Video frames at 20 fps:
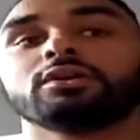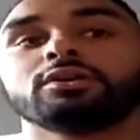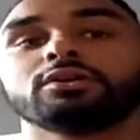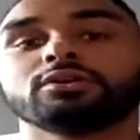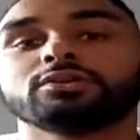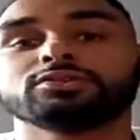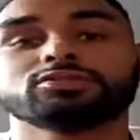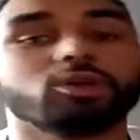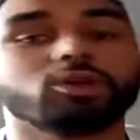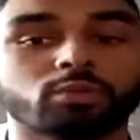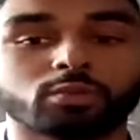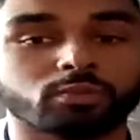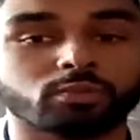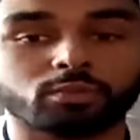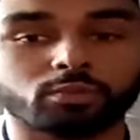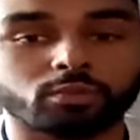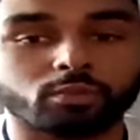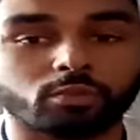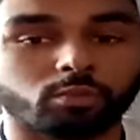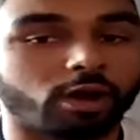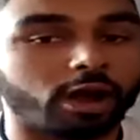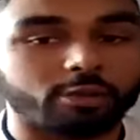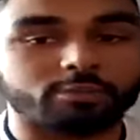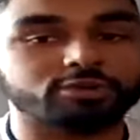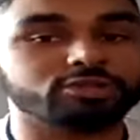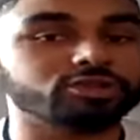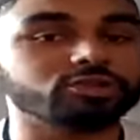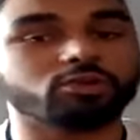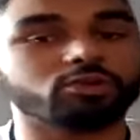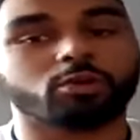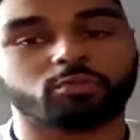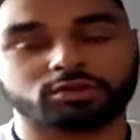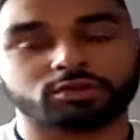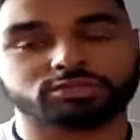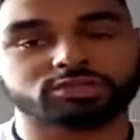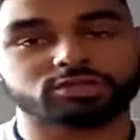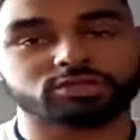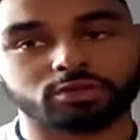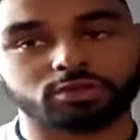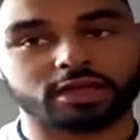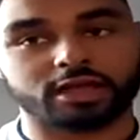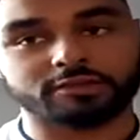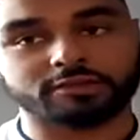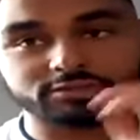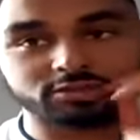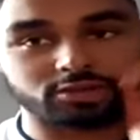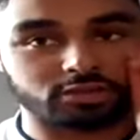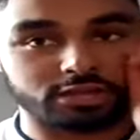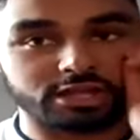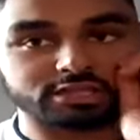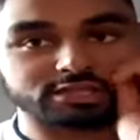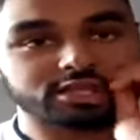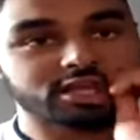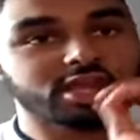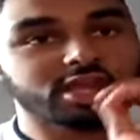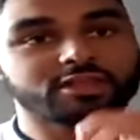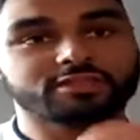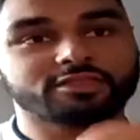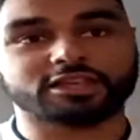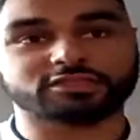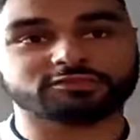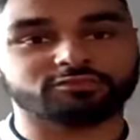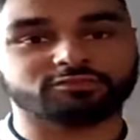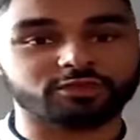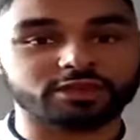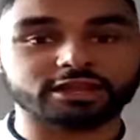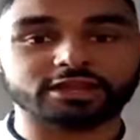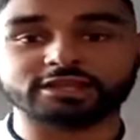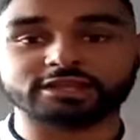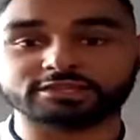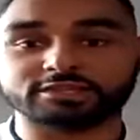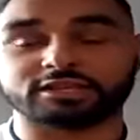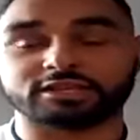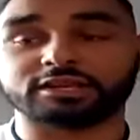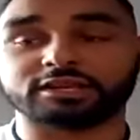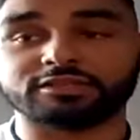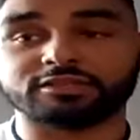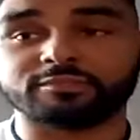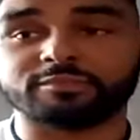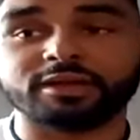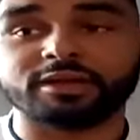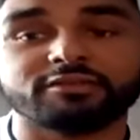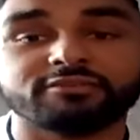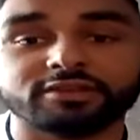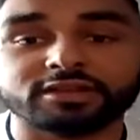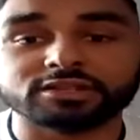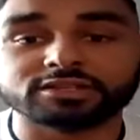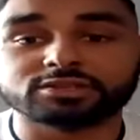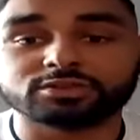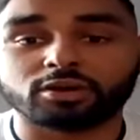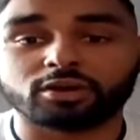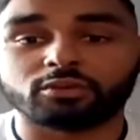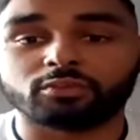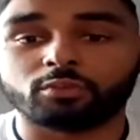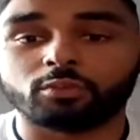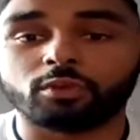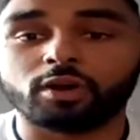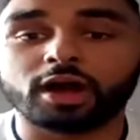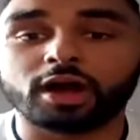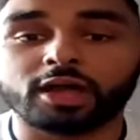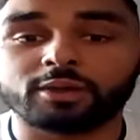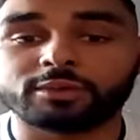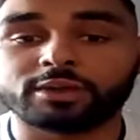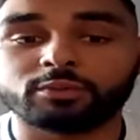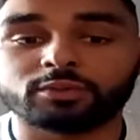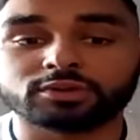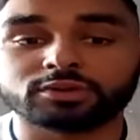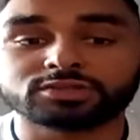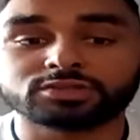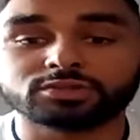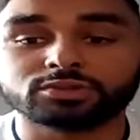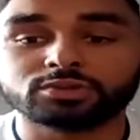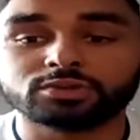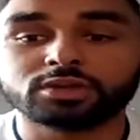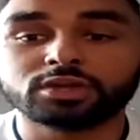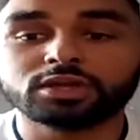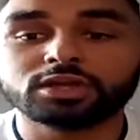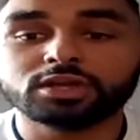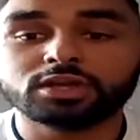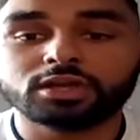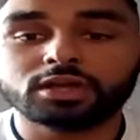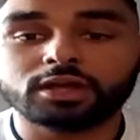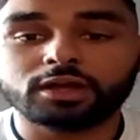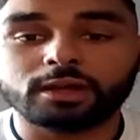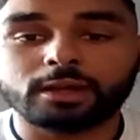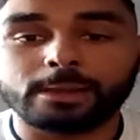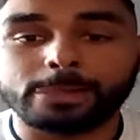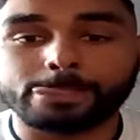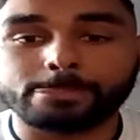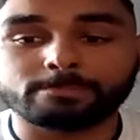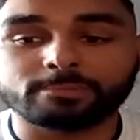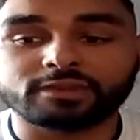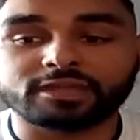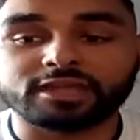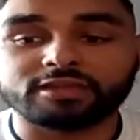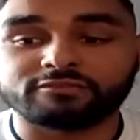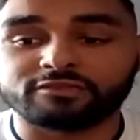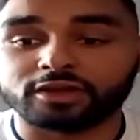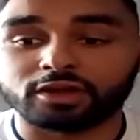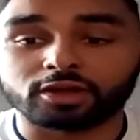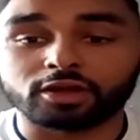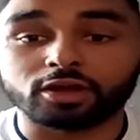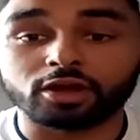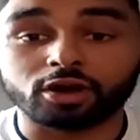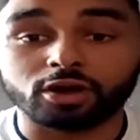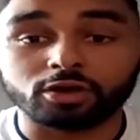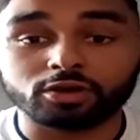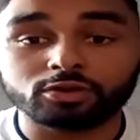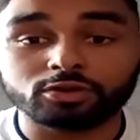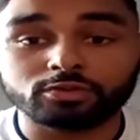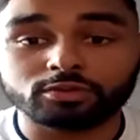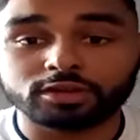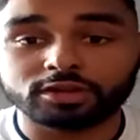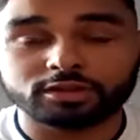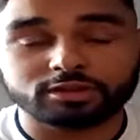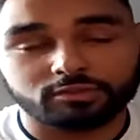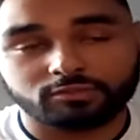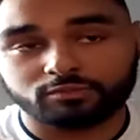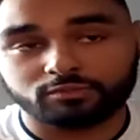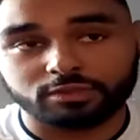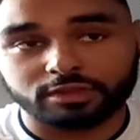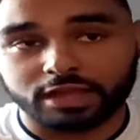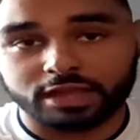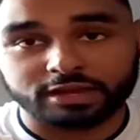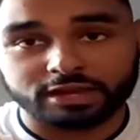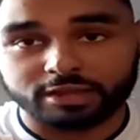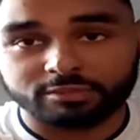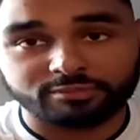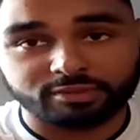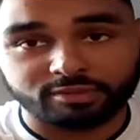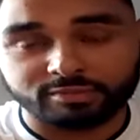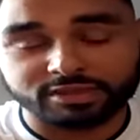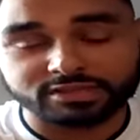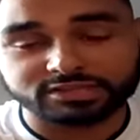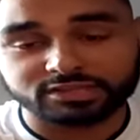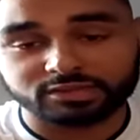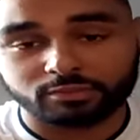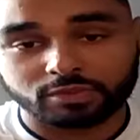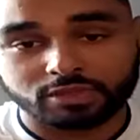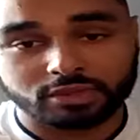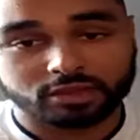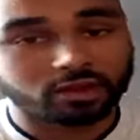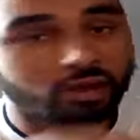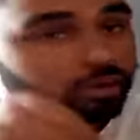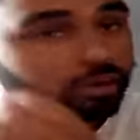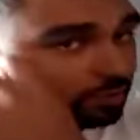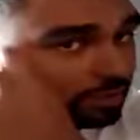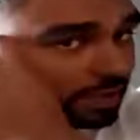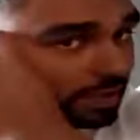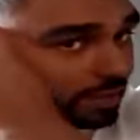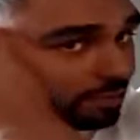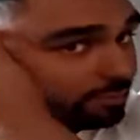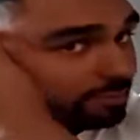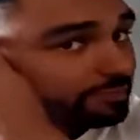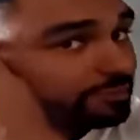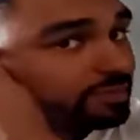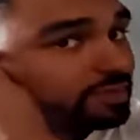So why would you not want to do that? So that's realistically the benefits on why we want to give it a go and implement it within our rehab.